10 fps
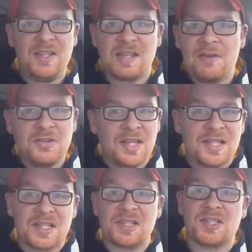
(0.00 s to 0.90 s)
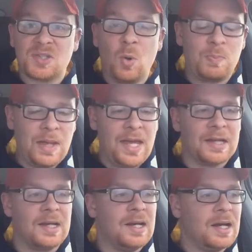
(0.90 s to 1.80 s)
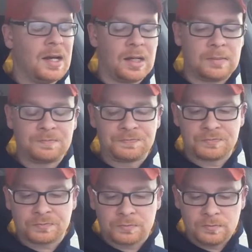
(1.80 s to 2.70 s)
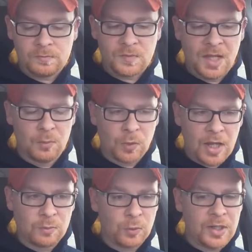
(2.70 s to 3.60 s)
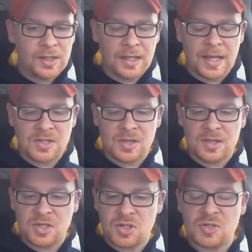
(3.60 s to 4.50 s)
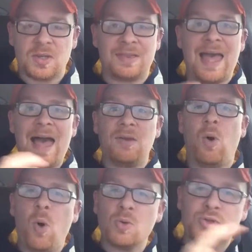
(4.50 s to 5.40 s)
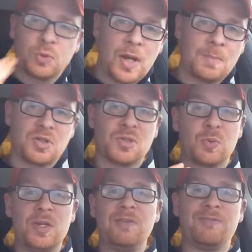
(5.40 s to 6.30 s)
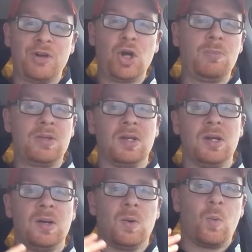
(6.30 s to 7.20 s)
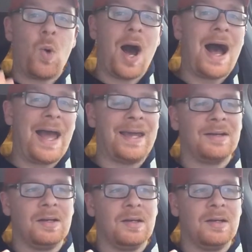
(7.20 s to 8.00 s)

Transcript: everything. It's because it's so big. And really, it just, that whole trip just reaffirmed why